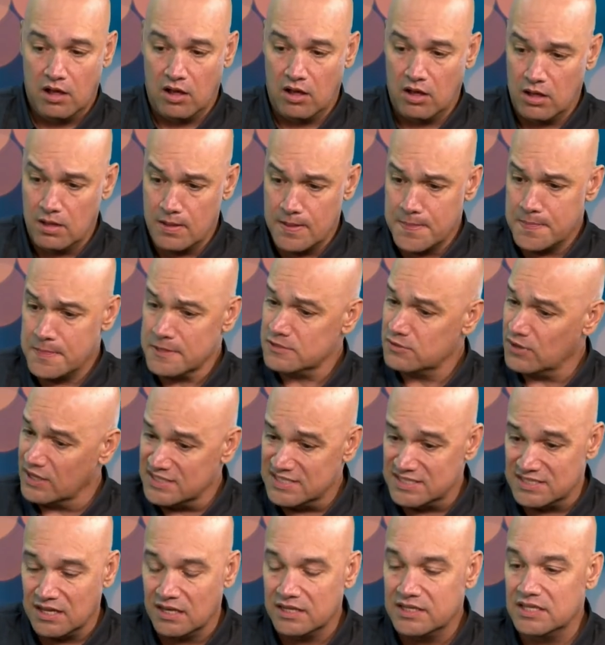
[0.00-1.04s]
Uh, so I
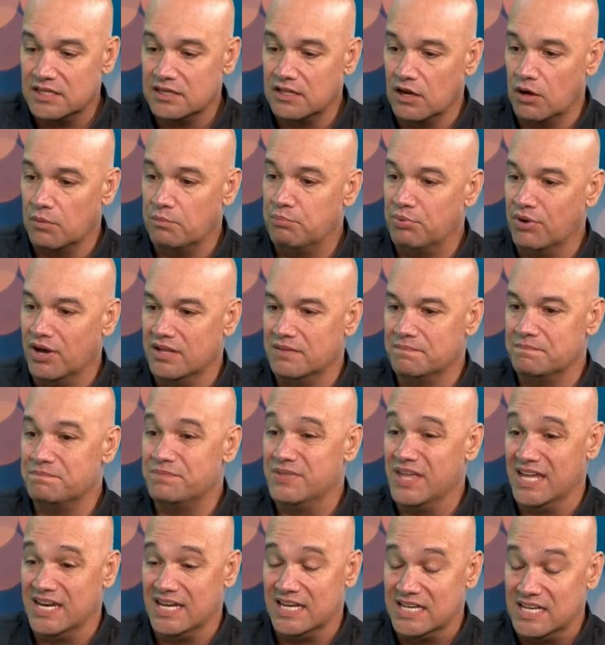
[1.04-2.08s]
stuck in there, but
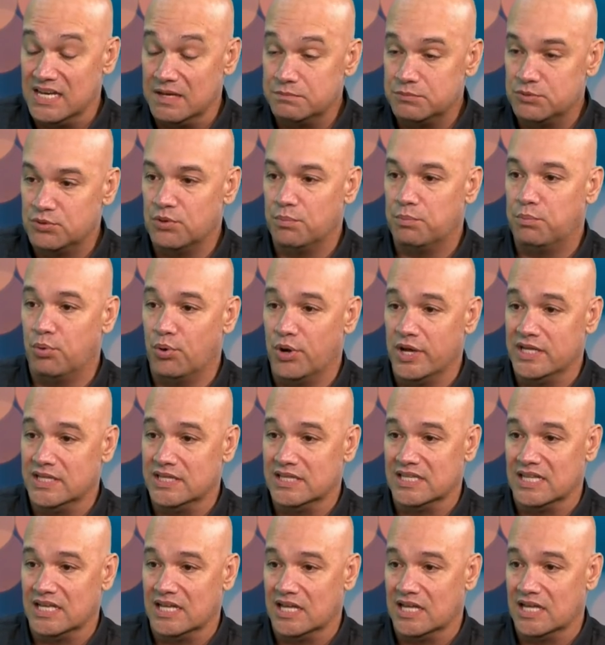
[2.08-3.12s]
then it came to a
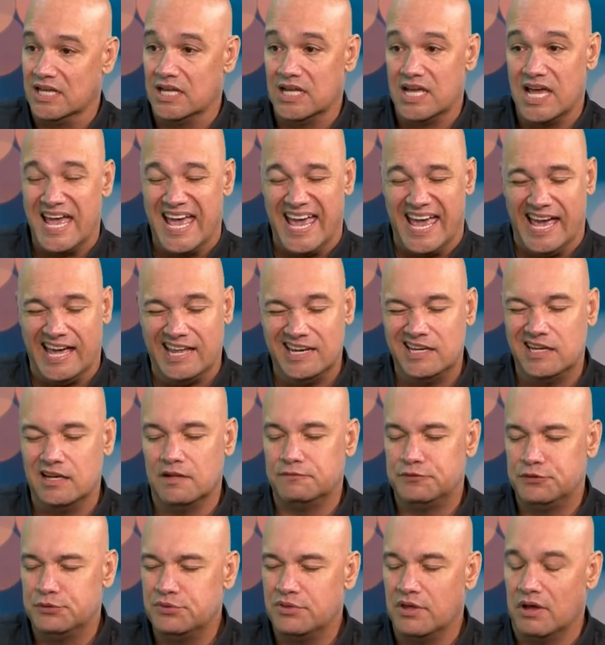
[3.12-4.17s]
point. The ending
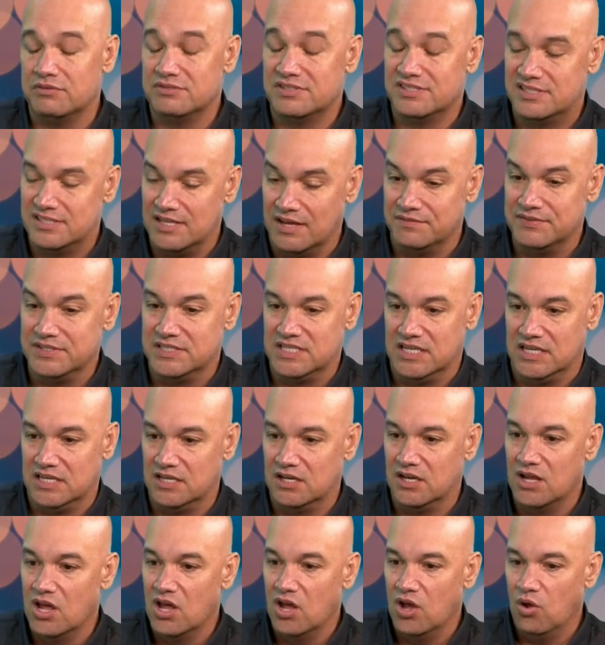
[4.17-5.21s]
of
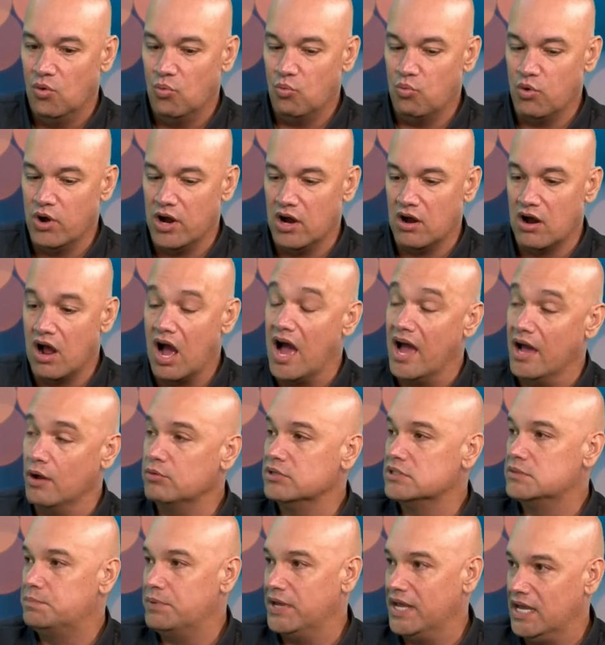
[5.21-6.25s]
2017 where I
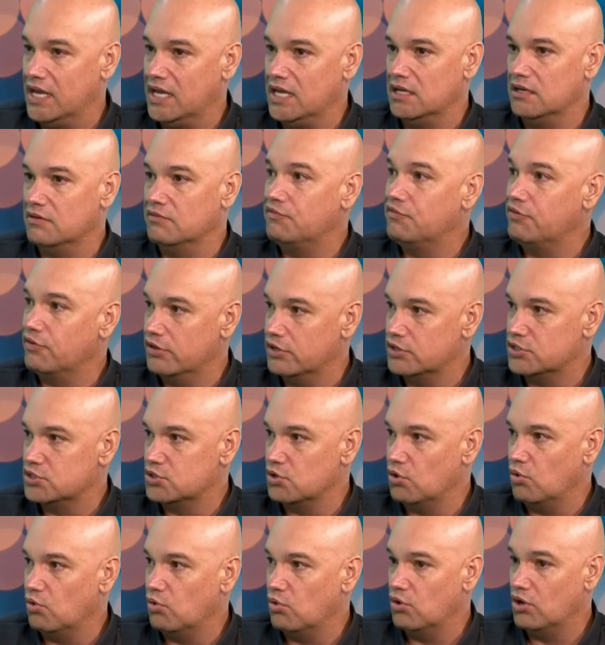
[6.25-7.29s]
was paying for the
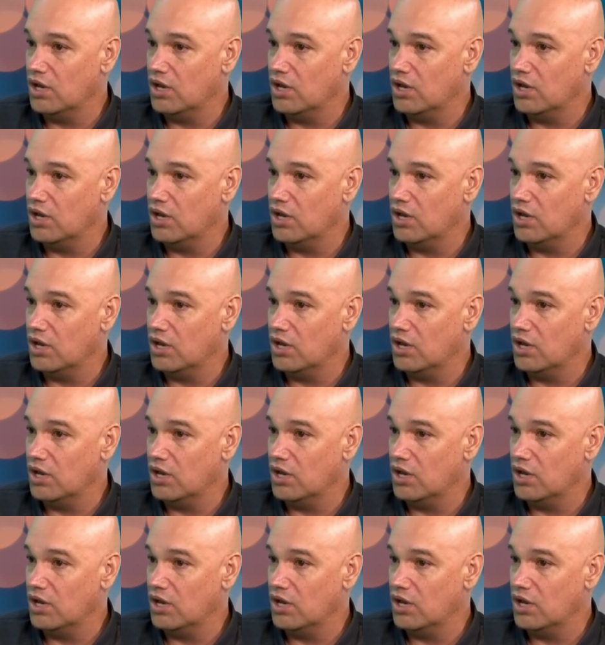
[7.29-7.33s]
show,